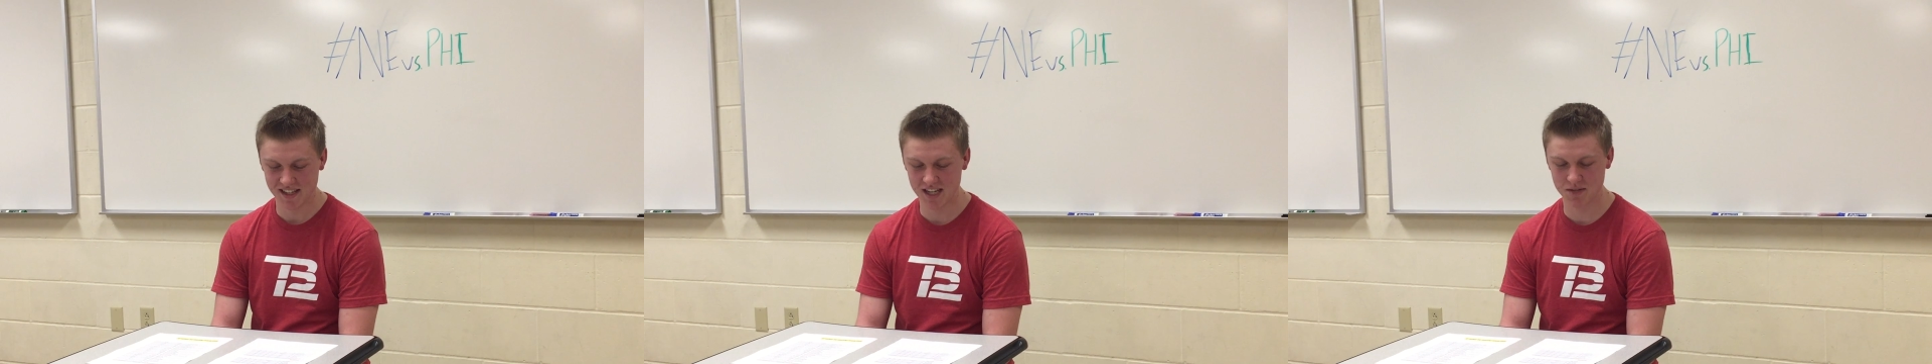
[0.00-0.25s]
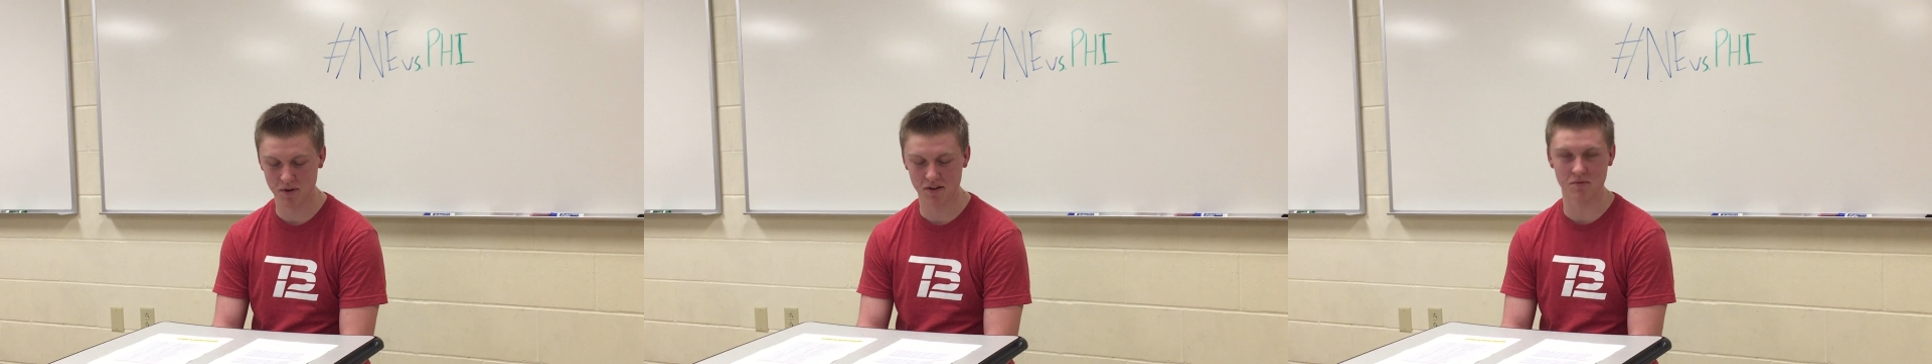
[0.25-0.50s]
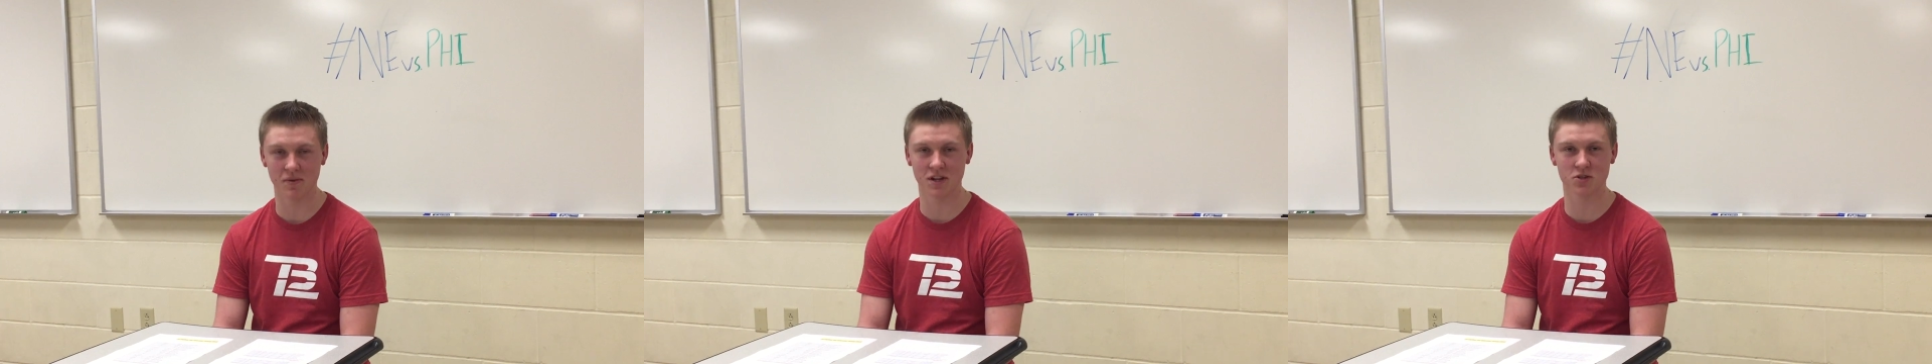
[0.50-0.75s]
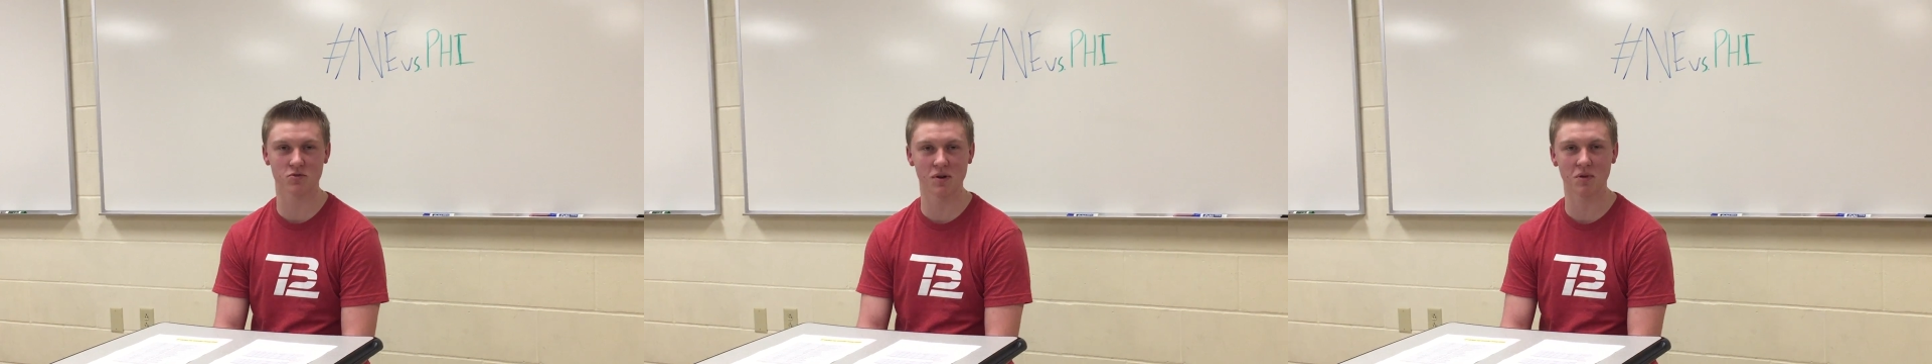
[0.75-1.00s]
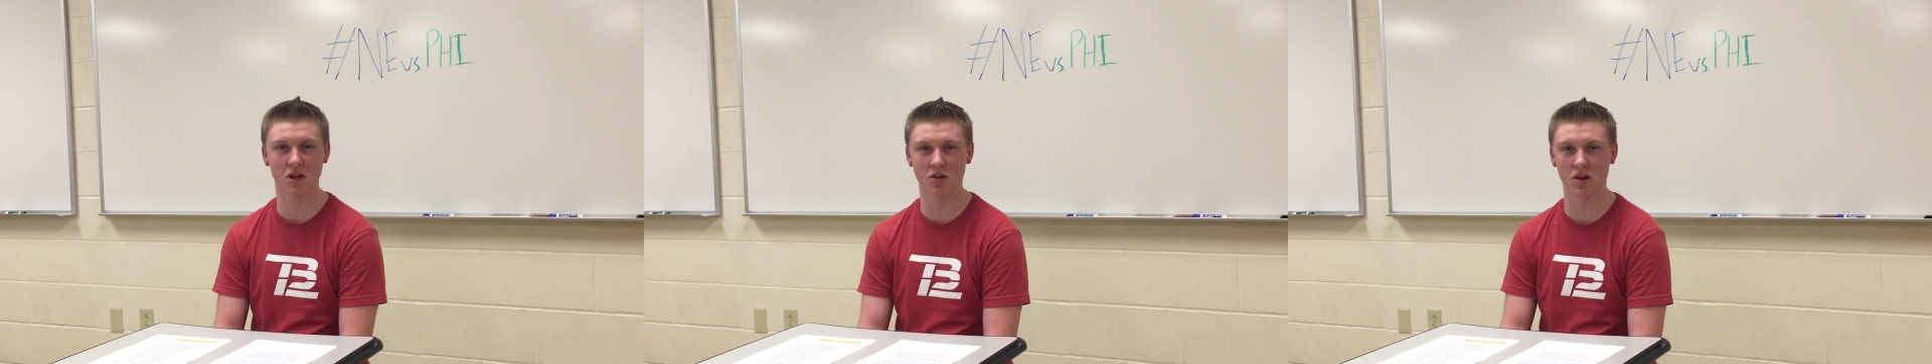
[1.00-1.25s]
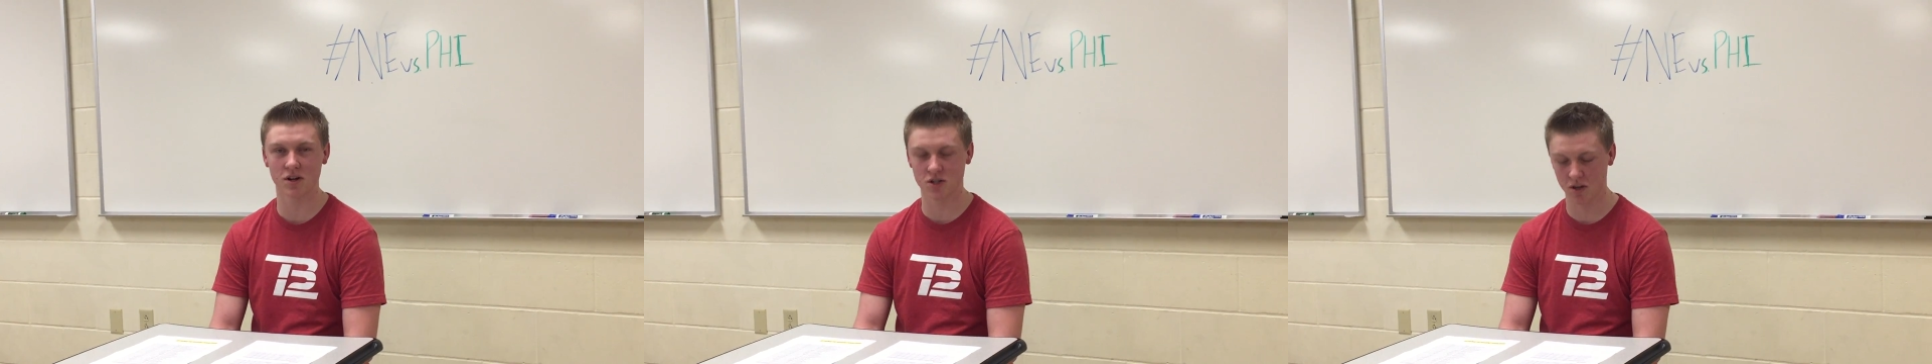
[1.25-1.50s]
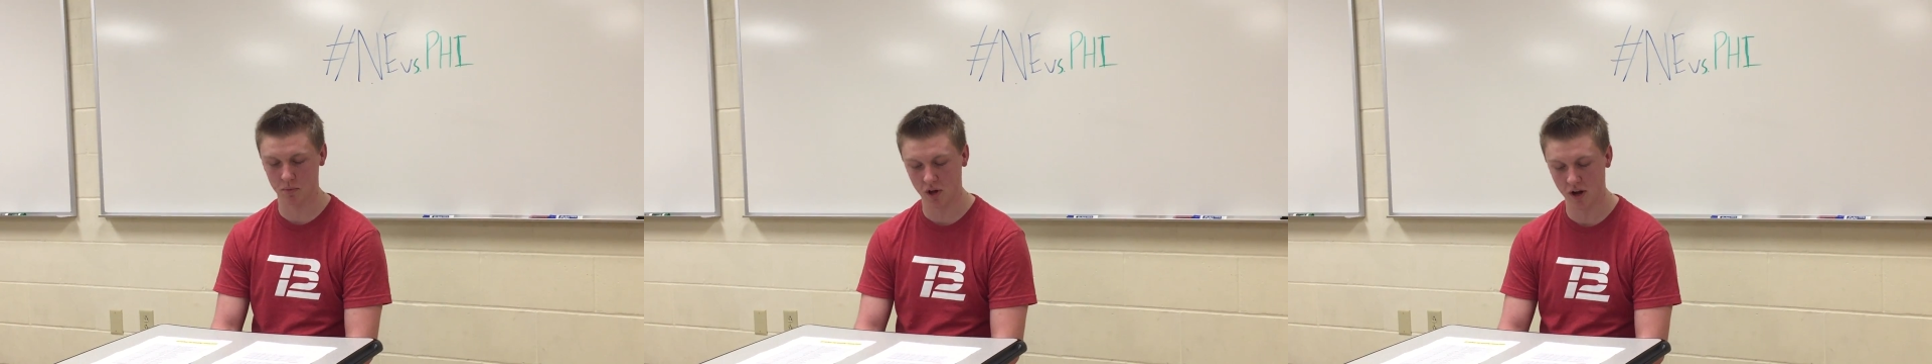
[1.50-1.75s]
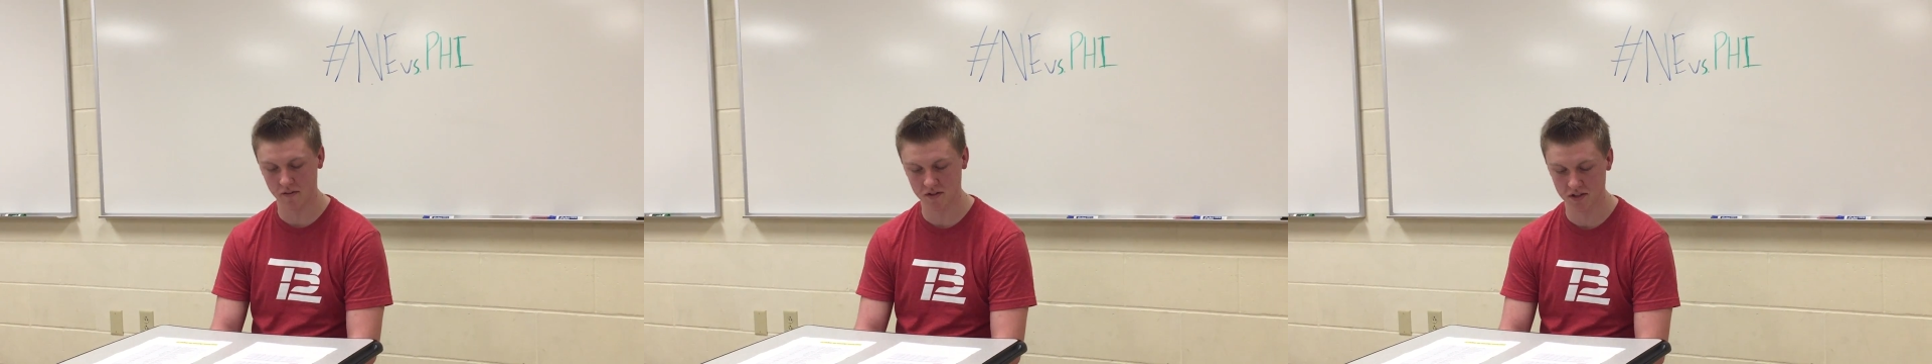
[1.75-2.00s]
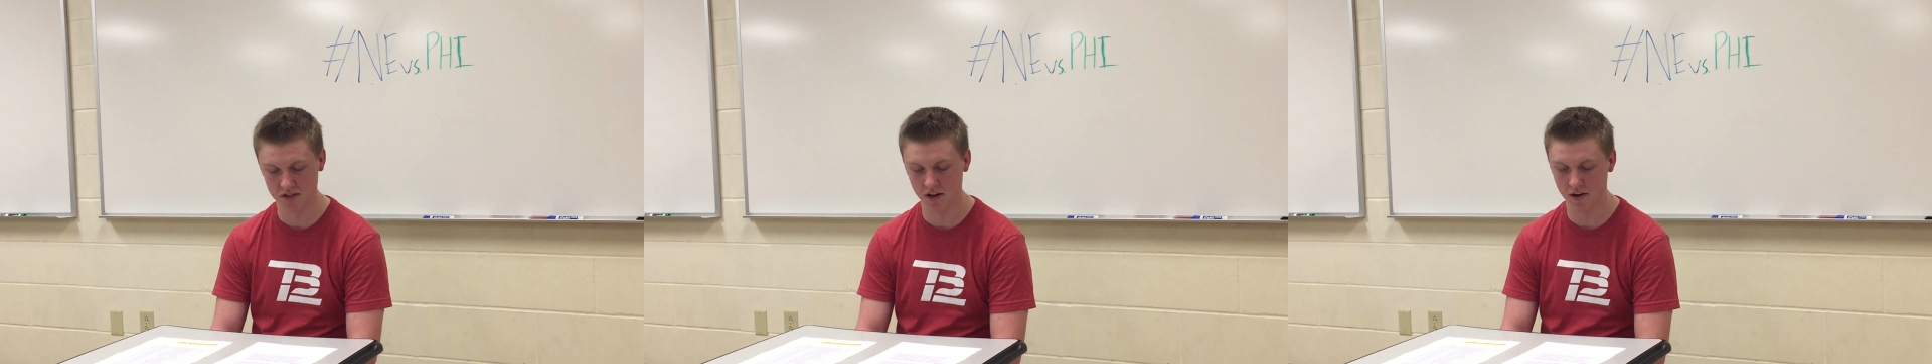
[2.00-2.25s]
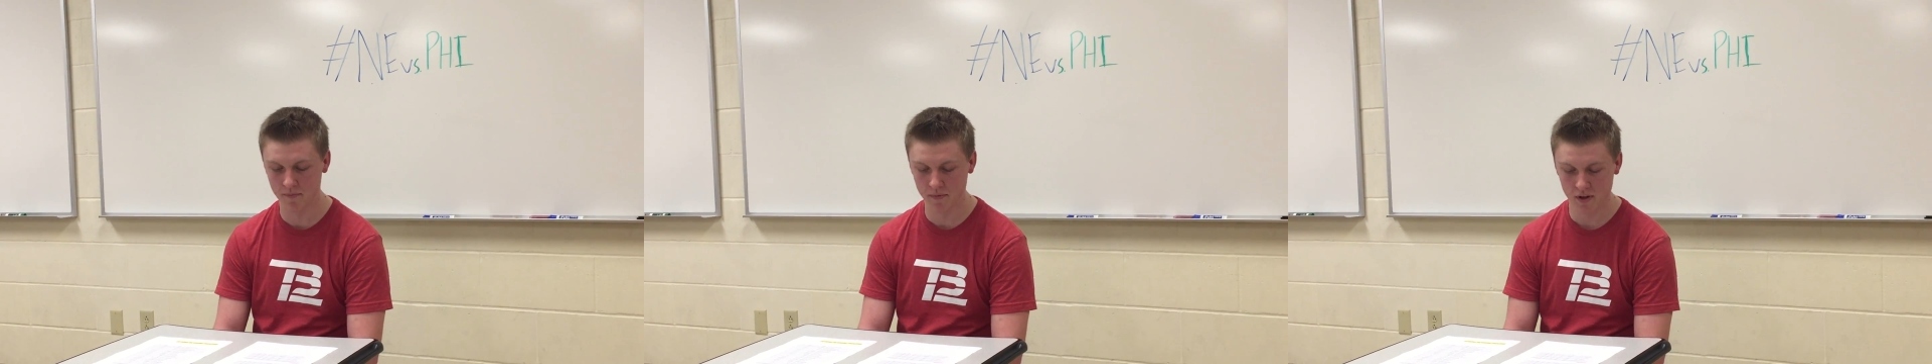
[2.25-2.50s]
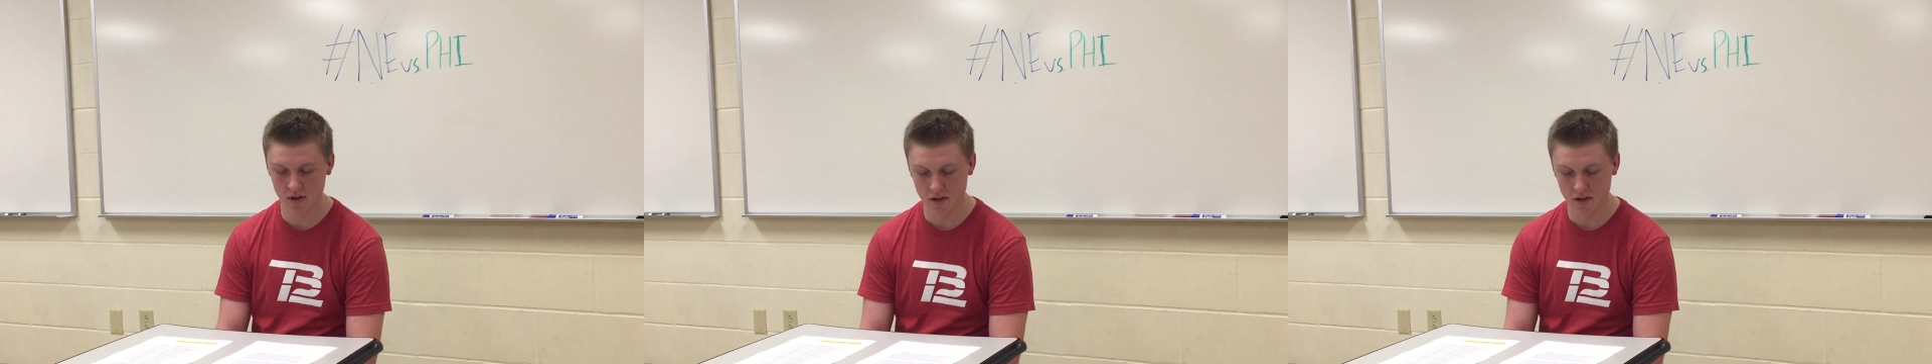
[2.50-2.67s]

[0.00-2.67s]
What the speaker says: He's been extremely clutch in the playoffs this year.